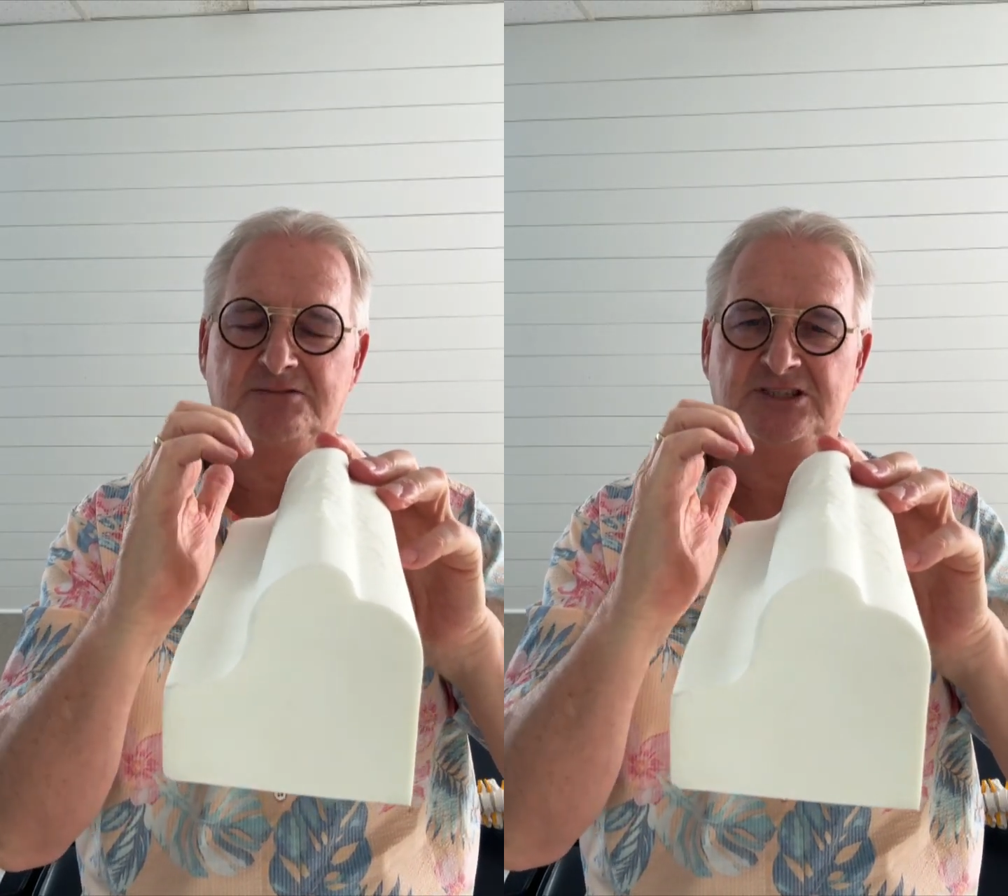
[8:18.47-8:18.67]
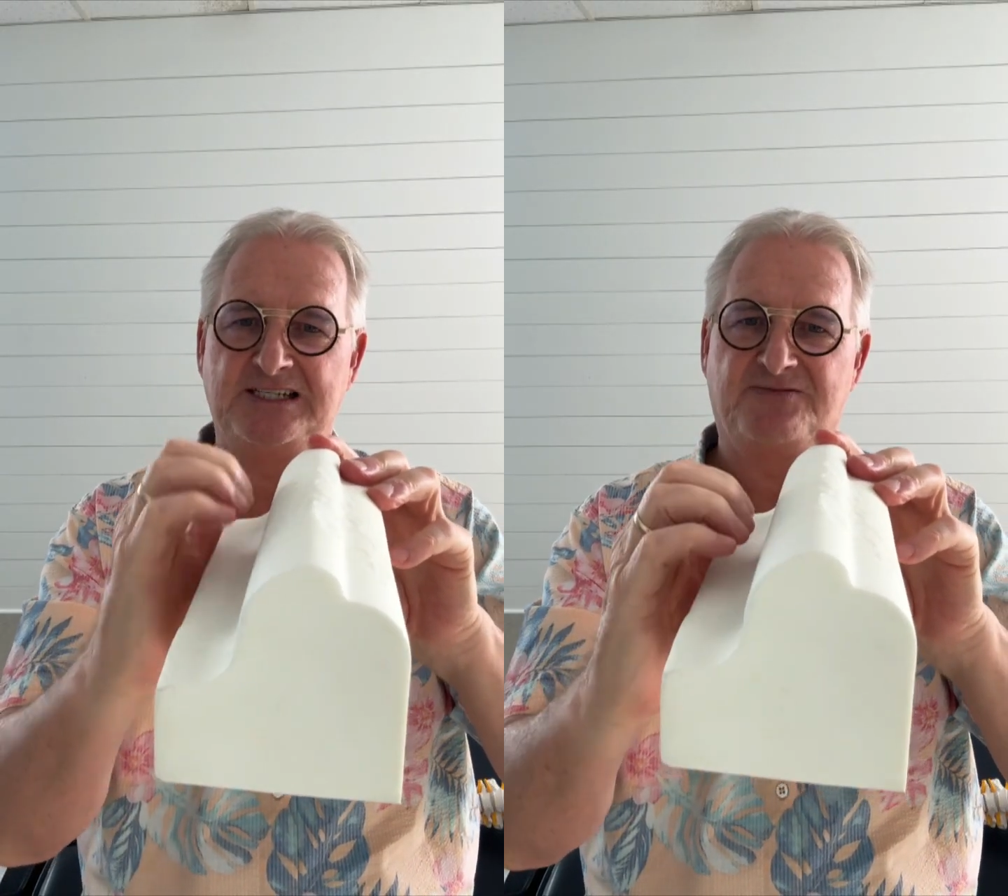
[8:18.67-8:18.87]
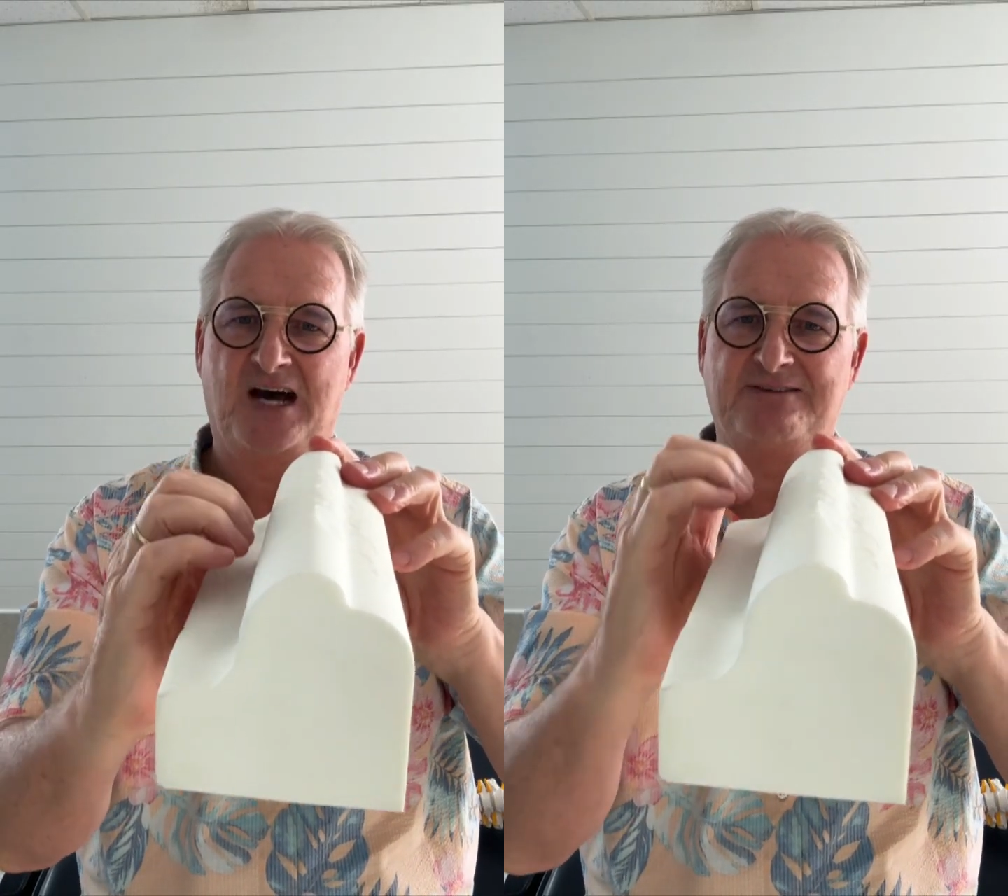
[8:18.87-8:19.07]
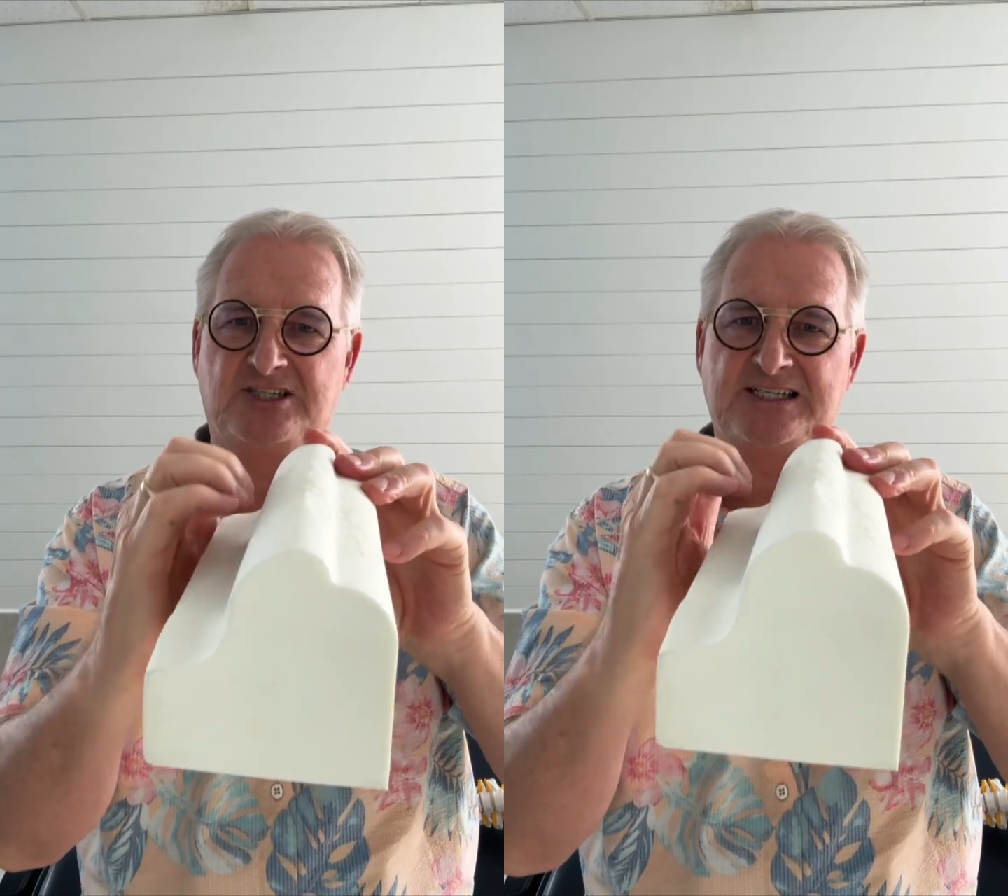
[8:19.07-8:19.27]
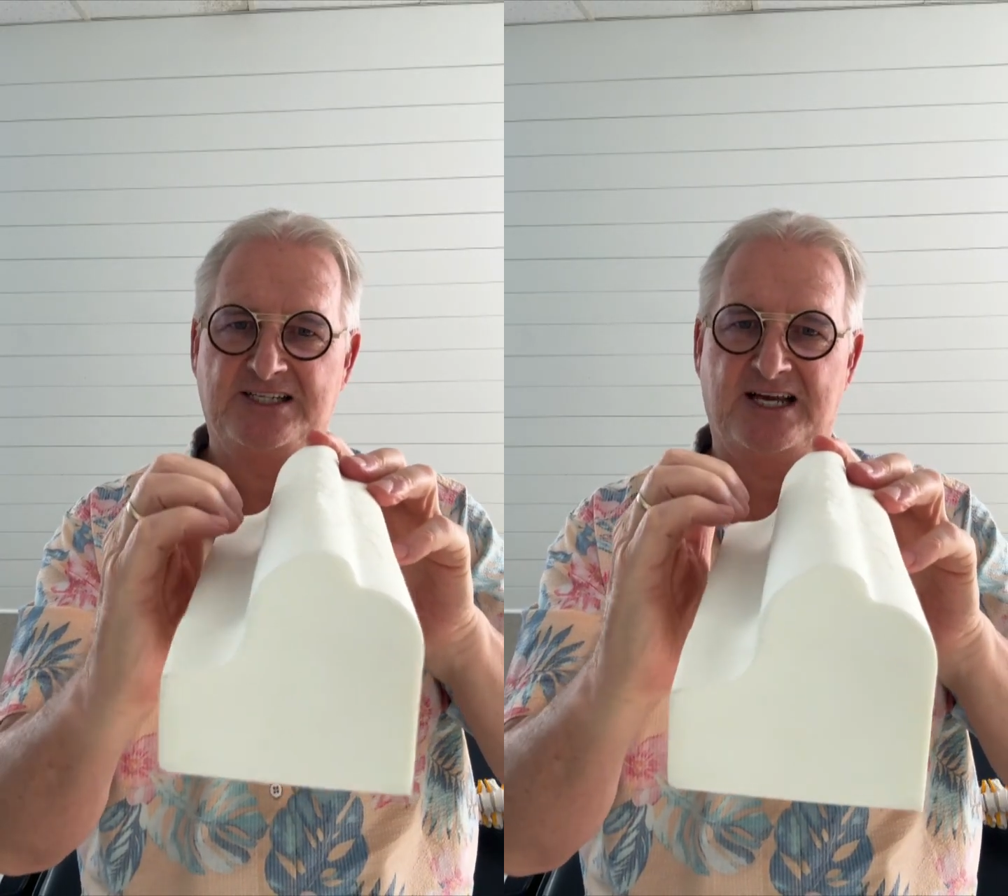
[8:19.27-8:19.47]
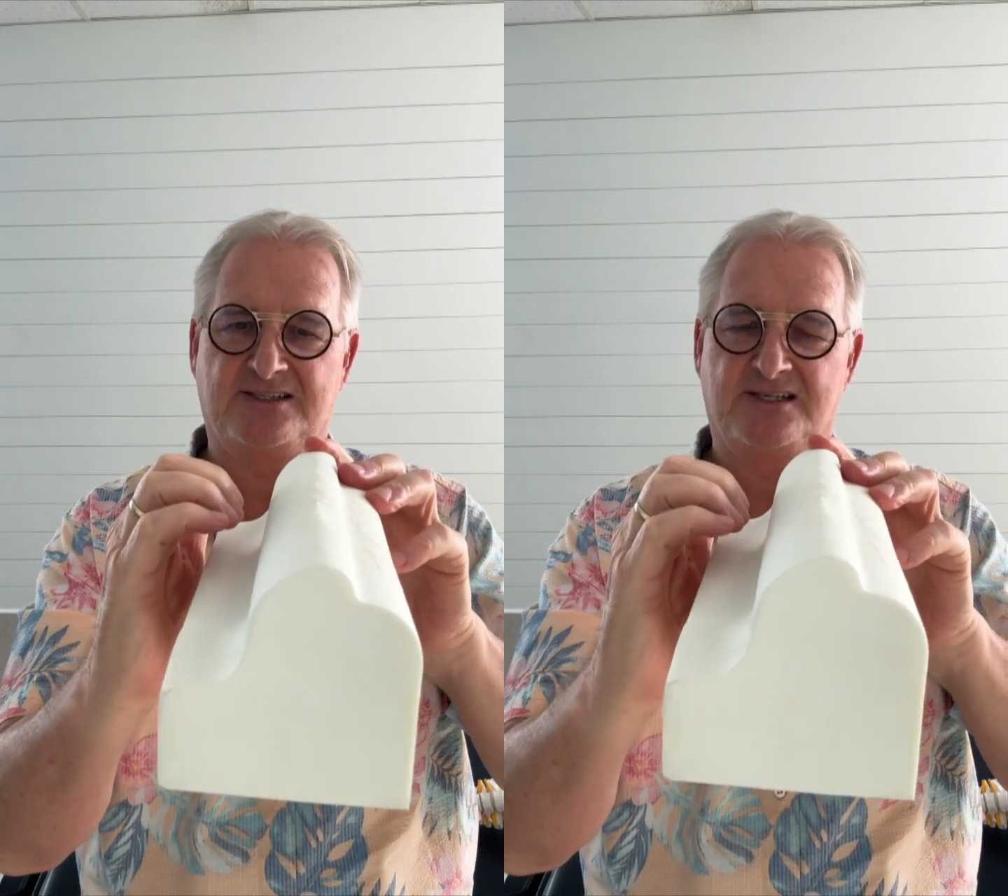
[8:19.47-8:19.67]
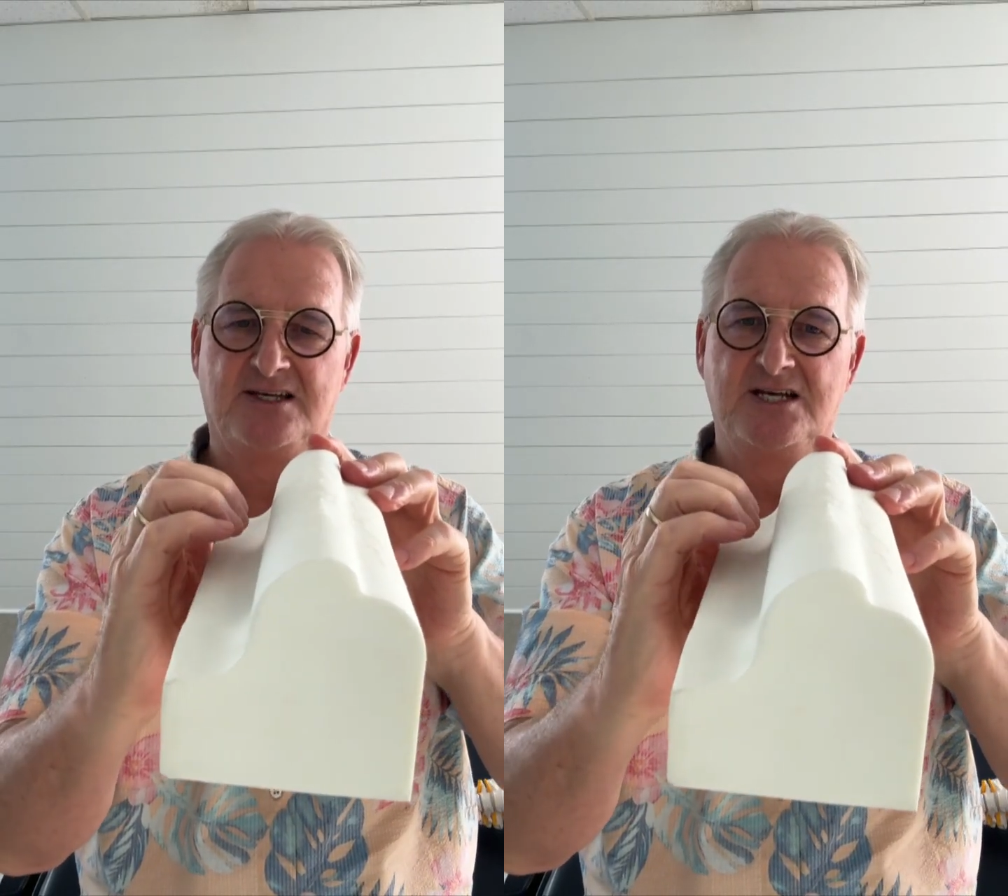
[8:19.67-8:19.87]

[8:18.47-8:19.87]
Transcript: C5, C6.